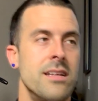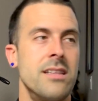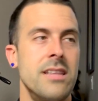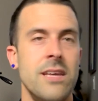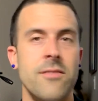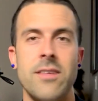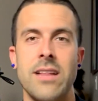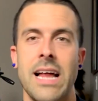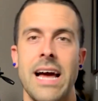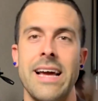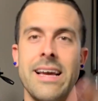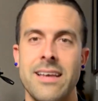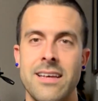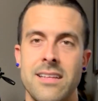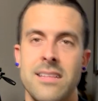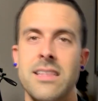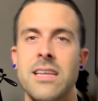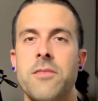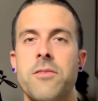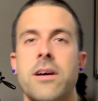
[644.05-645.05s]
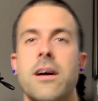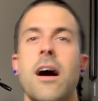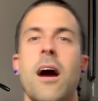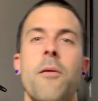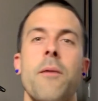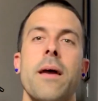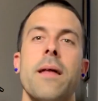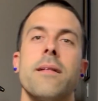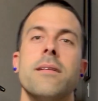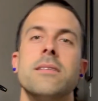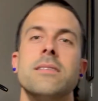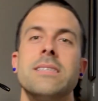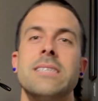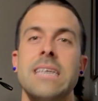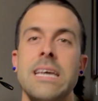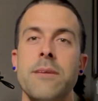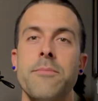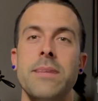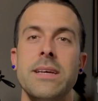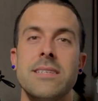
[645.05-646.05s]
Leave a like, leave a comment.
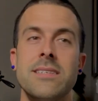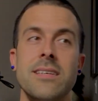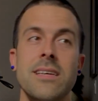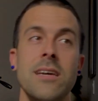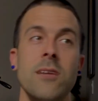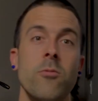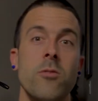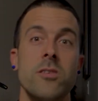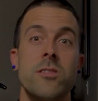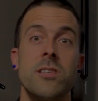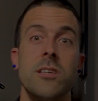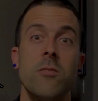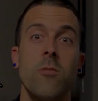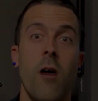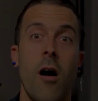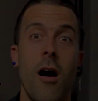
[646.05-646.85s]
Team BC, we'll see you